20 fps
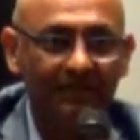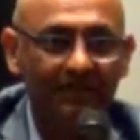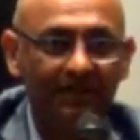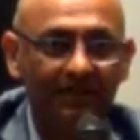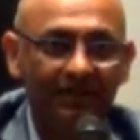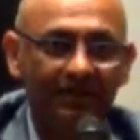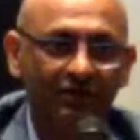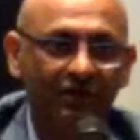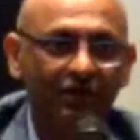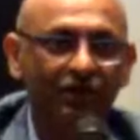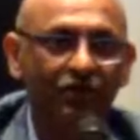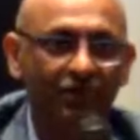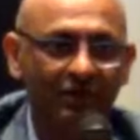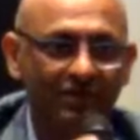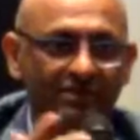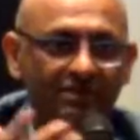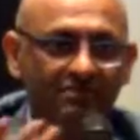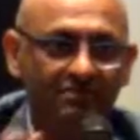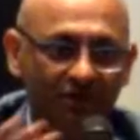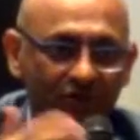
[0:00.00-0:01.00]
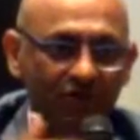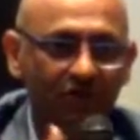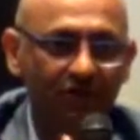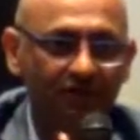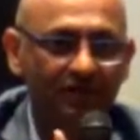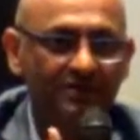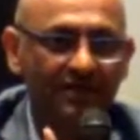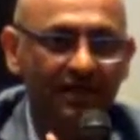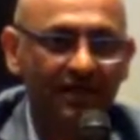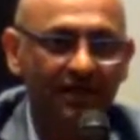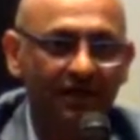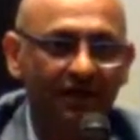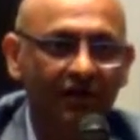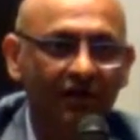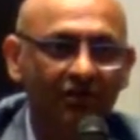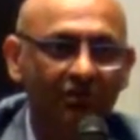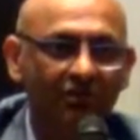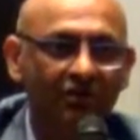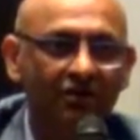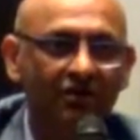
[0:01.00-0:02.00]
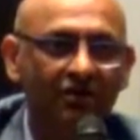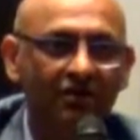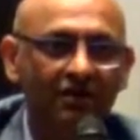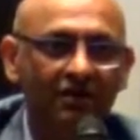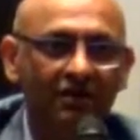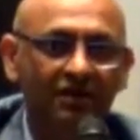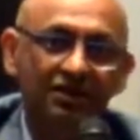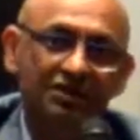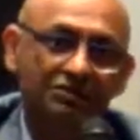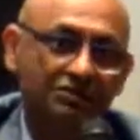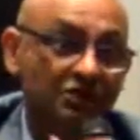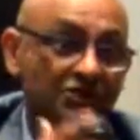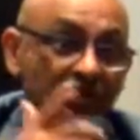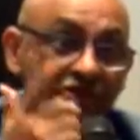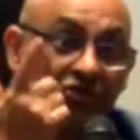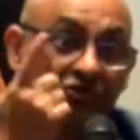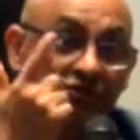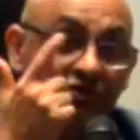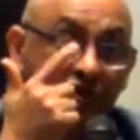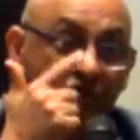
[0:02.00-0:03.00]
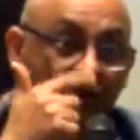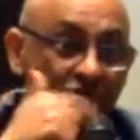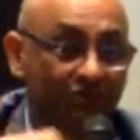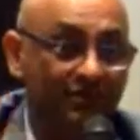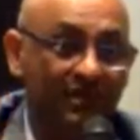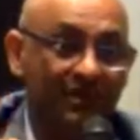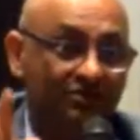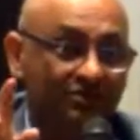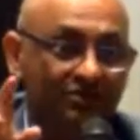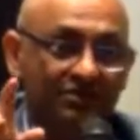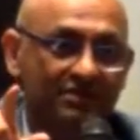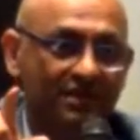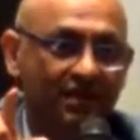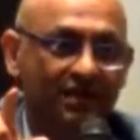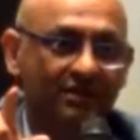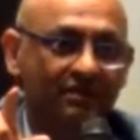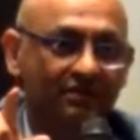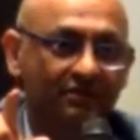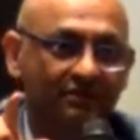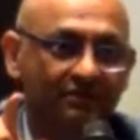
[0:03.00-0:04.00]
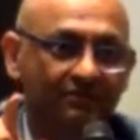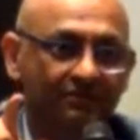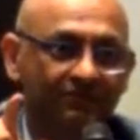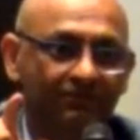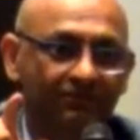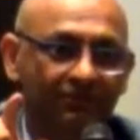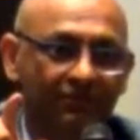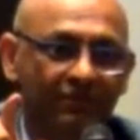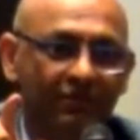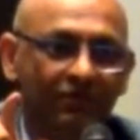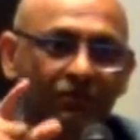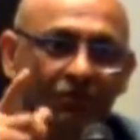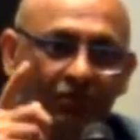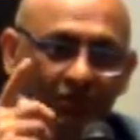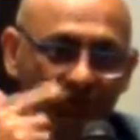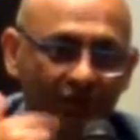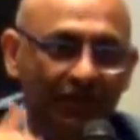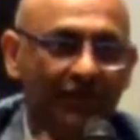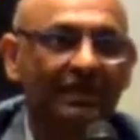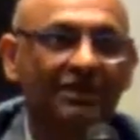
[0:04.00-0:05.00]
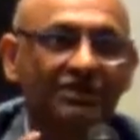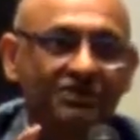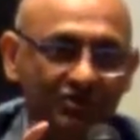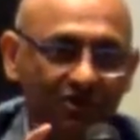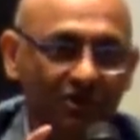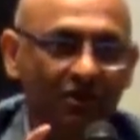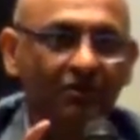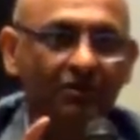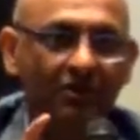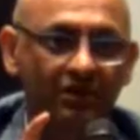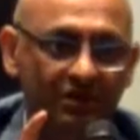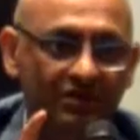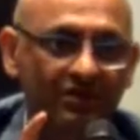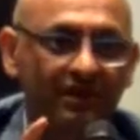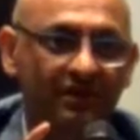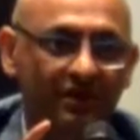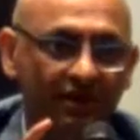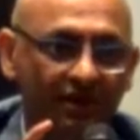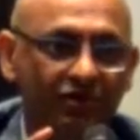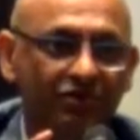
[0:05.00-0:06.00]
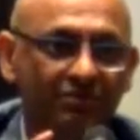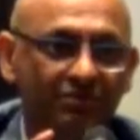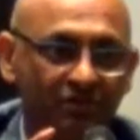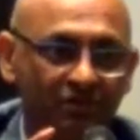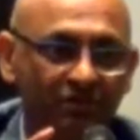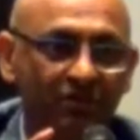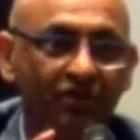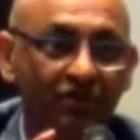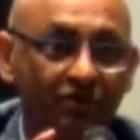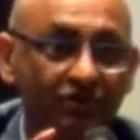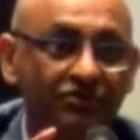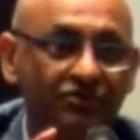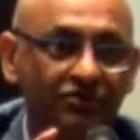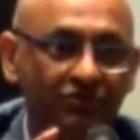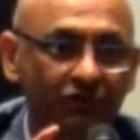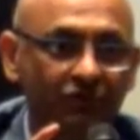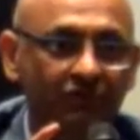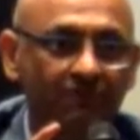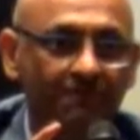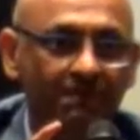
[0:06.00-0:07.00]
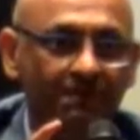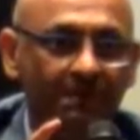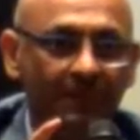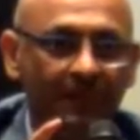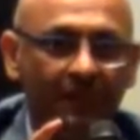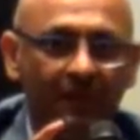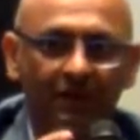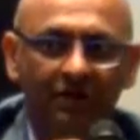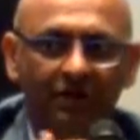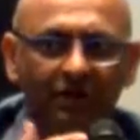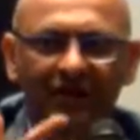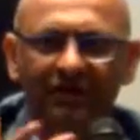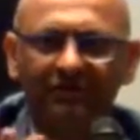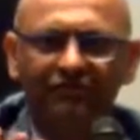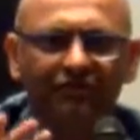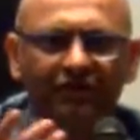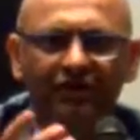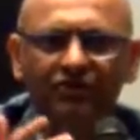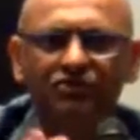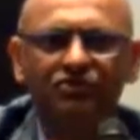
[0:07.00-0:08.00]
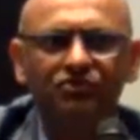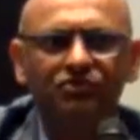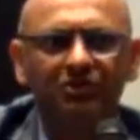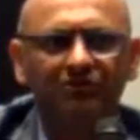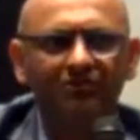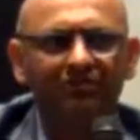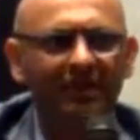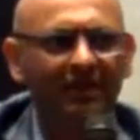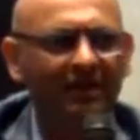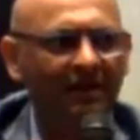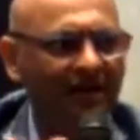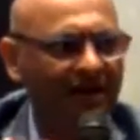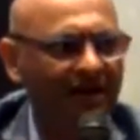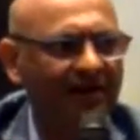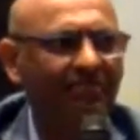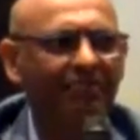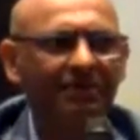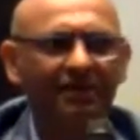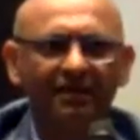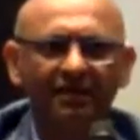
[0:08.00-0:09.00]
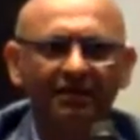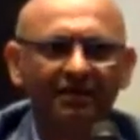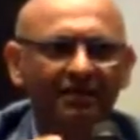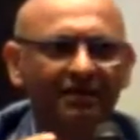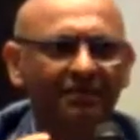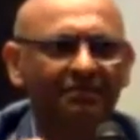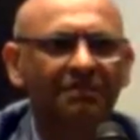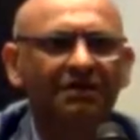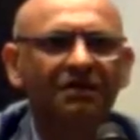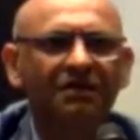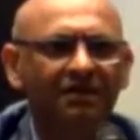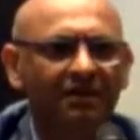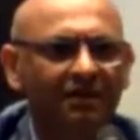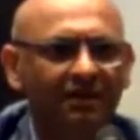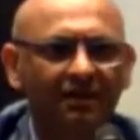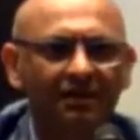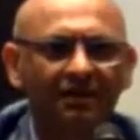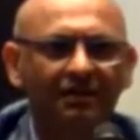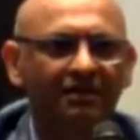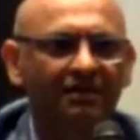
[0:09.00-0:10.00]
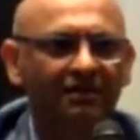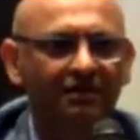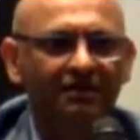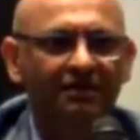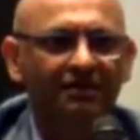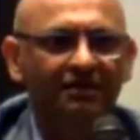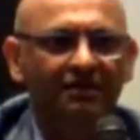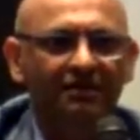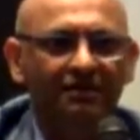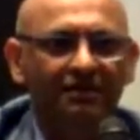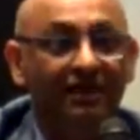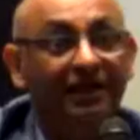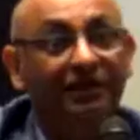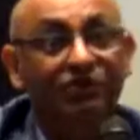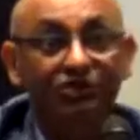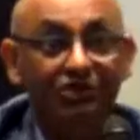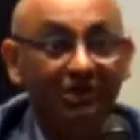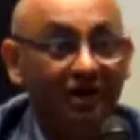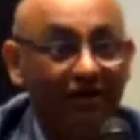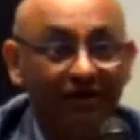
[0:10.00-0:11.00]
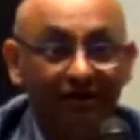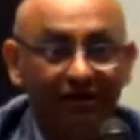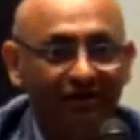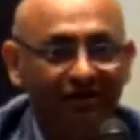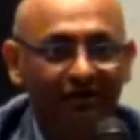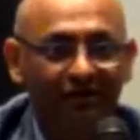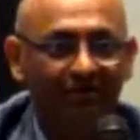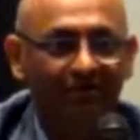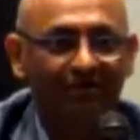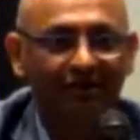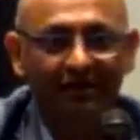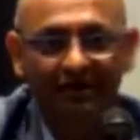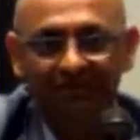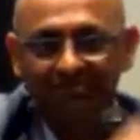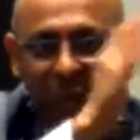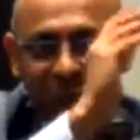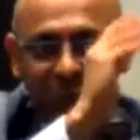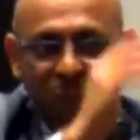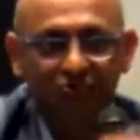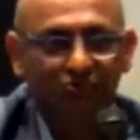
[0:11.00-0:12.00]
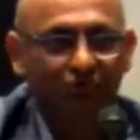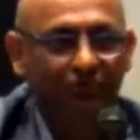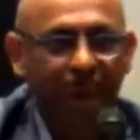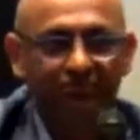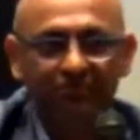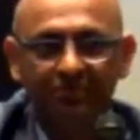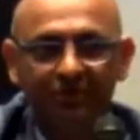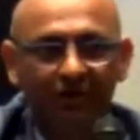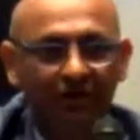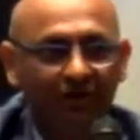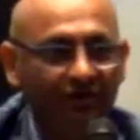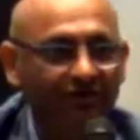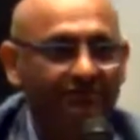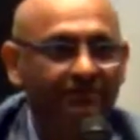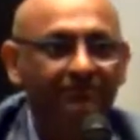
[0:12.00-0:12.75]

I think the US has been doing this a lot longer, especially through the 2000 cycle we really saw what a tech entrepreneur goes through. And I had friends who had made a lot of money and then immediately they had stock in a company, gone.